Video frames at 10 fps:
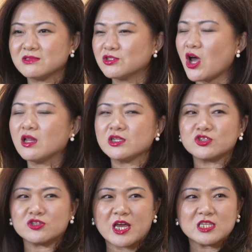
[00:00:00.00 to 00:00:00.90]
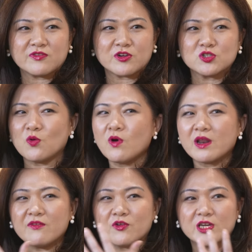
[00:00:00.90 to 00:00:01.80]
knowledge transfers, or
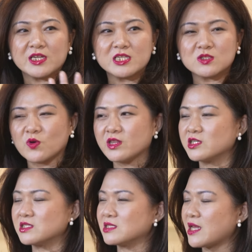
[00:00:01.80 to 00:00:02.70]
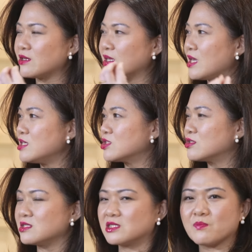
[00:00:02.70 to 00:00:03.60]
whatever it is, whether it's education,
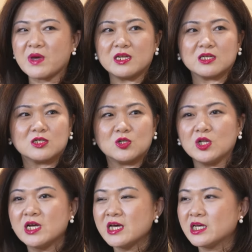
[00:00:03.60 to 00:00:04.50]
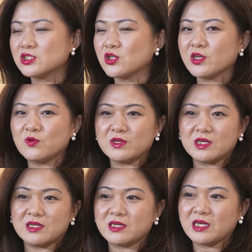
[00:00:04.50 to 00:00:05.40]
is it medical. So
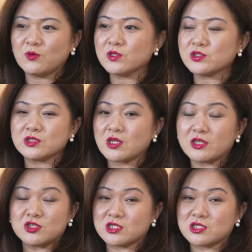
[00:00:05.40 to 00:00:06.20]
it will not